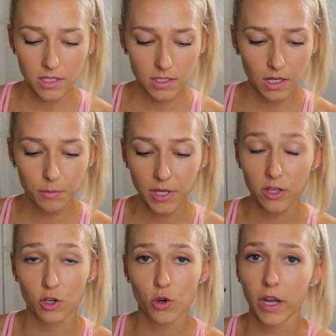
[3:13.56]
is gonna be
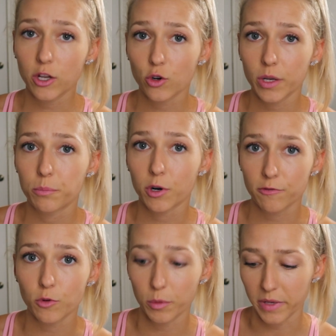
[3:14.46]
the Gray Grid
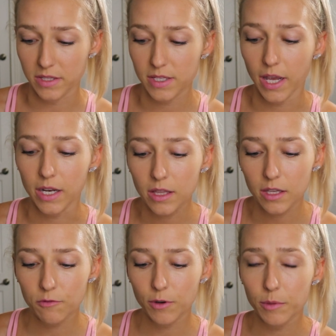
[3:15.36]
Performance.
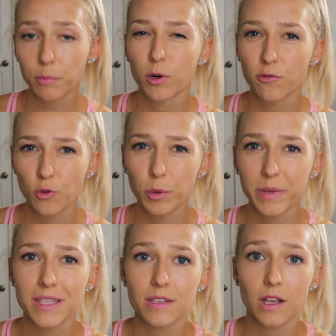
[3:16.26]
Anything from the
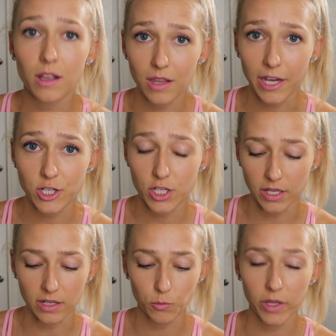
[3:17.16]
Performance
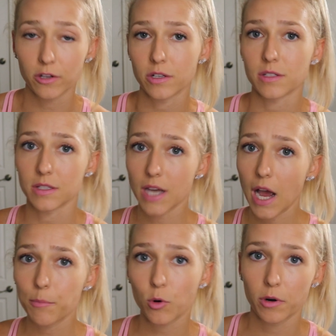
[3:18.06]
collection, whether it's a
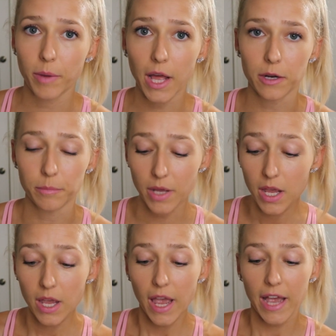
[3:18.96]
top or a bottom,
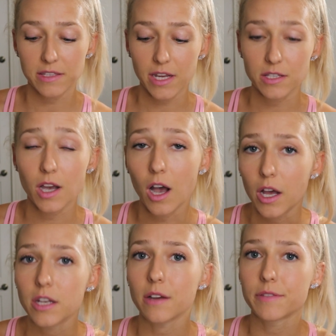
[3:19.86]
has a
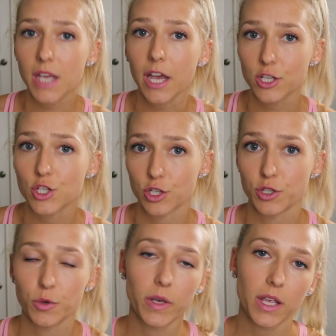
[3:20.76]
ton of texture
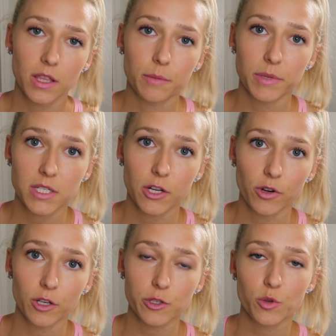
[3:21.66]
to it in the
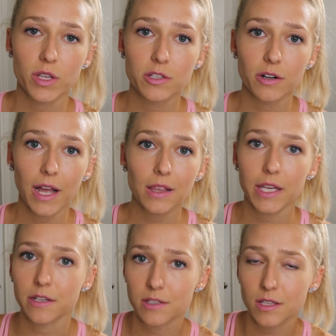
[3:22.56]
material. So these are not
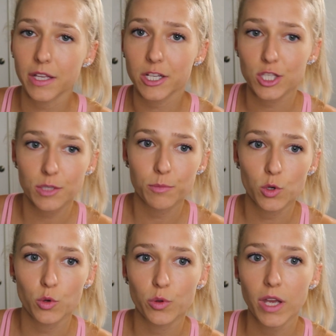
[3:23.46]
like a slick,
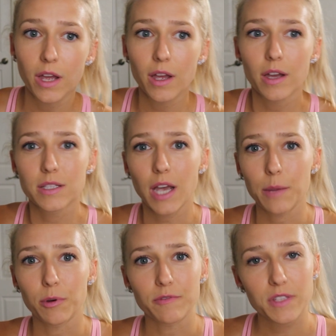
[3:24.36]
smooth
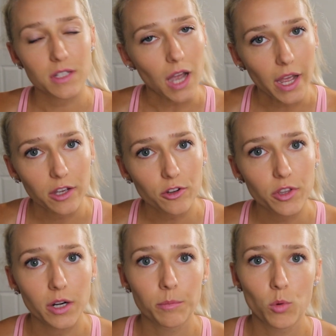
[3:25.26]
type of style.
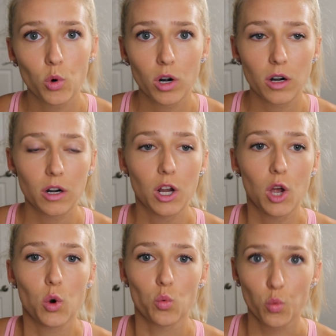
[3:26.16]
They're more
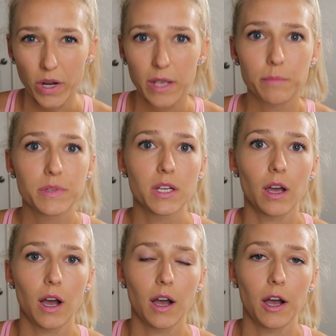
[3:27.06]
ribbed
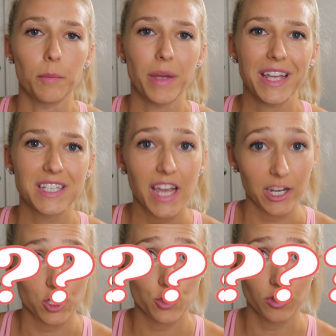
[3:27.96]
and
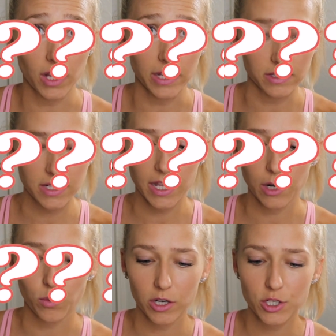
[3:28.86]
texturalized. And
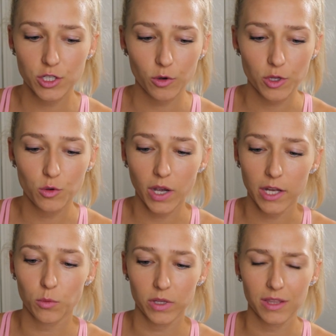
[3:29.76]
I wanna show you
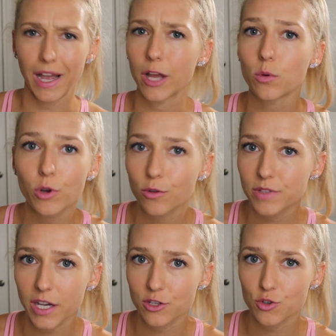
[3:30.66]
kind of what, I don't know if
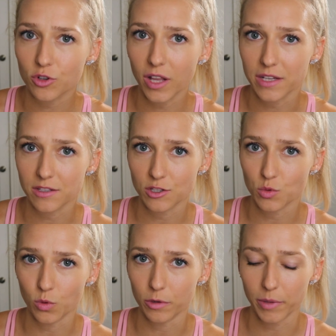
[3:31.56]
texturalized is
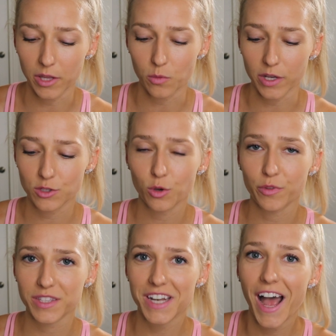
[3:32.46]
a word, by the way, so if
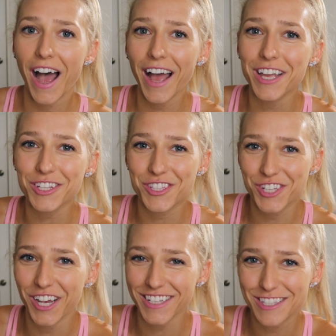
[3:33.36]
it's not,
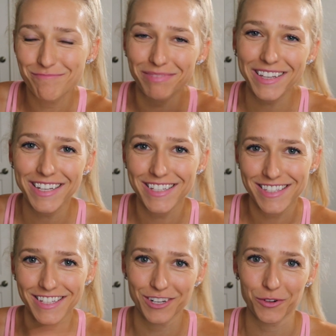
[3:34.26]
just
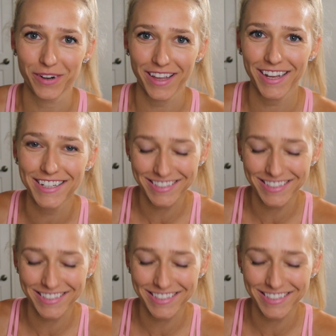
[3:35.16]
please ignore that.